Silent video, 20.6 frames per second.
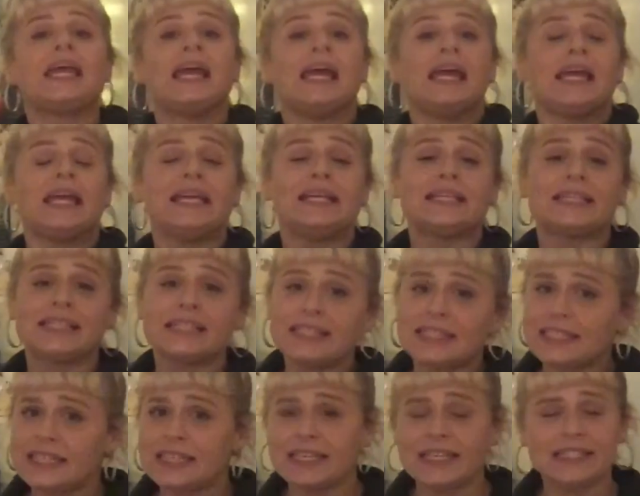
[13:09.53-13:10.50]
He
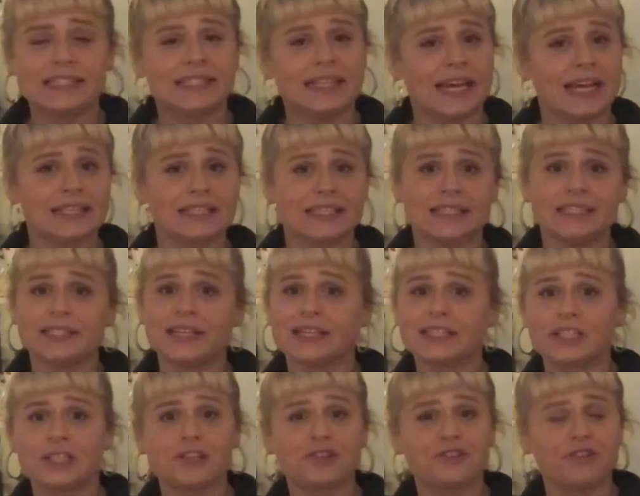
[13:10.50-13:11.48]
sits at his desk and
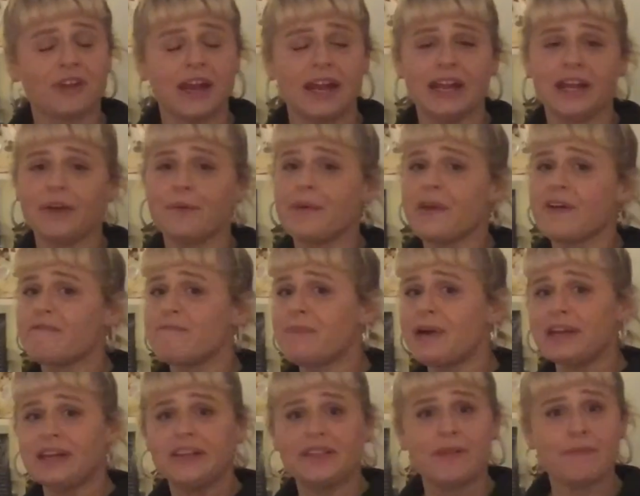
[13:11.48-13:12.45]
does his trading, and we have
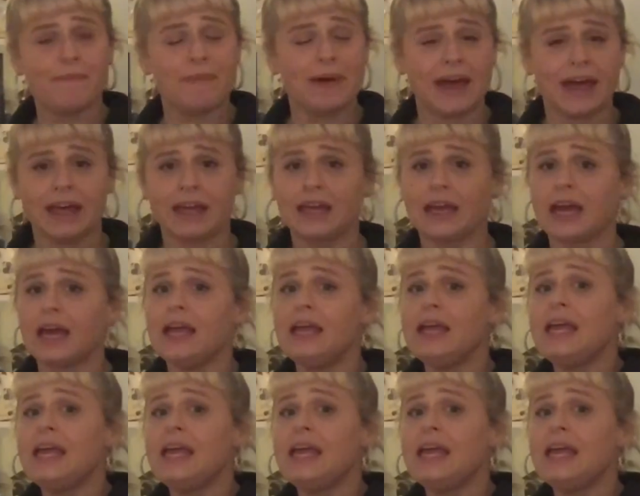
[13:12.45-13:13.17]
money in the bank.